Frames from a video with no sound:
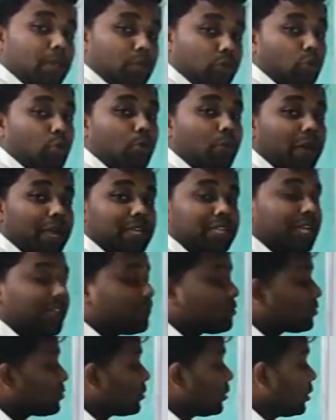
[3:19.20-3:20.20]
You might
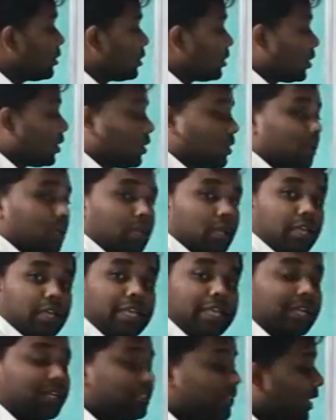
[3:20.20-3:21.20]
have
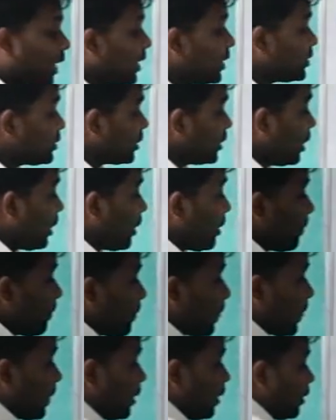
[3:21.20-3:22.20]
heard that.
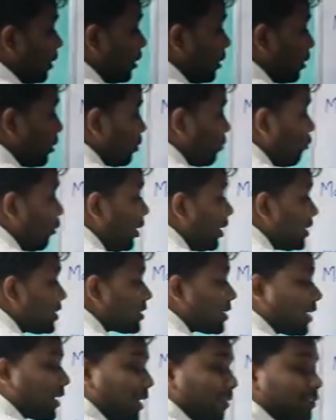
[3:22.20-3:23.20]
What
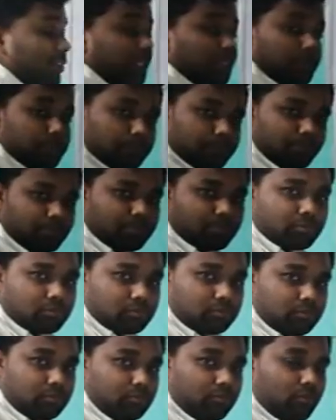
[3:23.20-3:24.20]
is gravity?
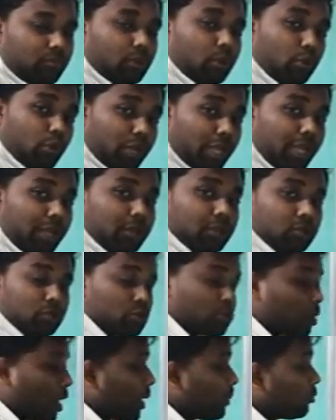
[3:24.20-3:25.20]
Okay,
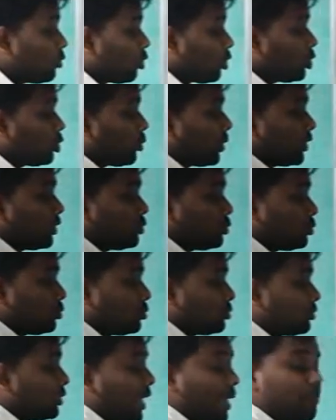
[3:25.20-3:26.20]
so I am not going
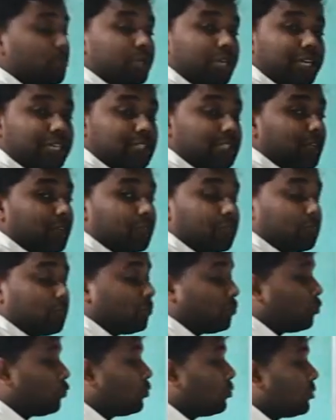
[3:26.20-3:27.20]
to elaborate the
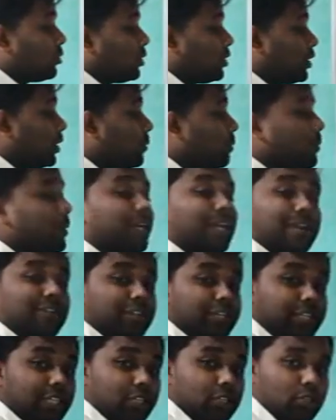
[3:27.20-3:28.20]
term
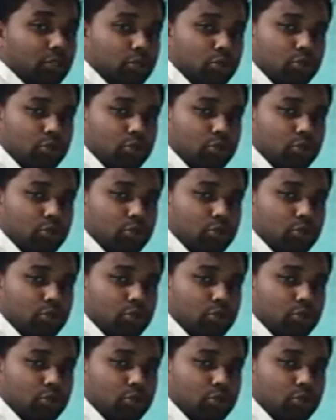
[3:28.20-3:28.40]
gravity.